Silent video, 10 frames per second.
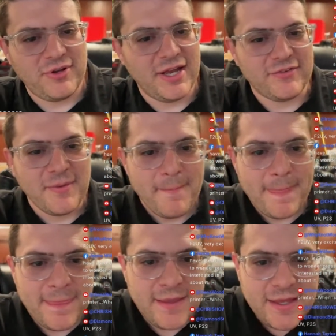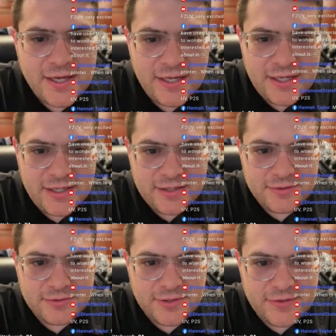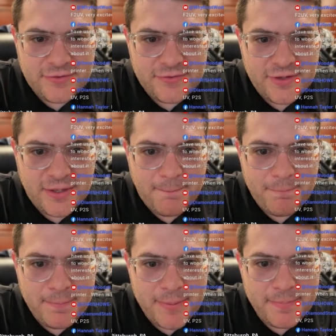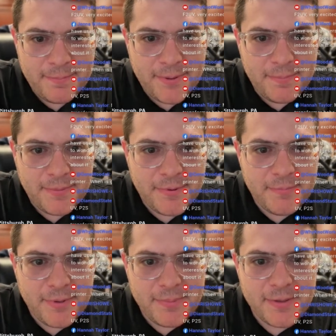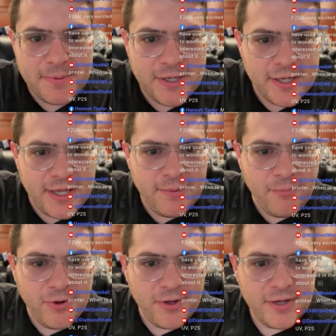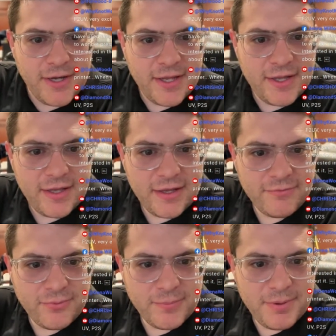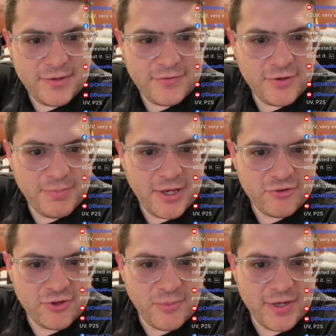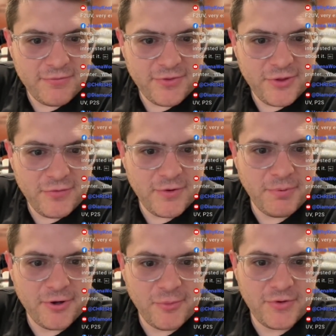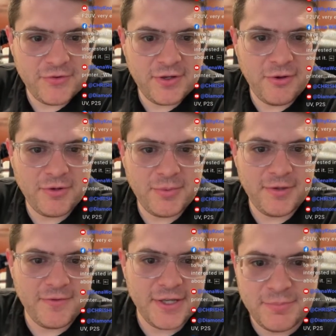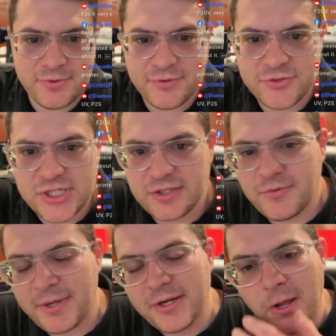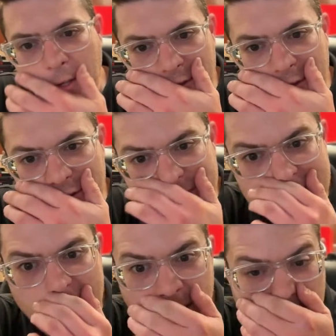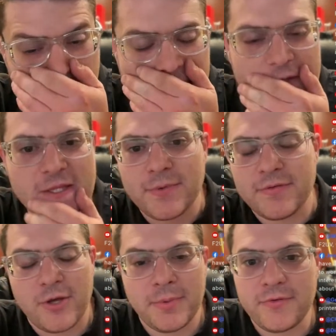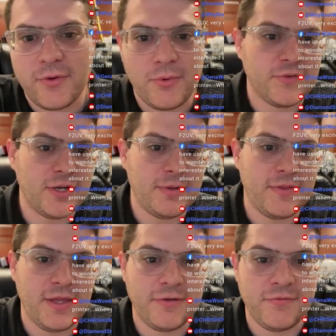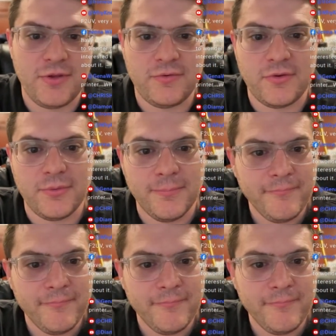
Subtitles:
you guys. Let's see. M1, F1, P2, patiently waiting for the UV printer. When's it going to be available? Gina, to my knowledge, everything that we've all been told is going to be the end of Q2.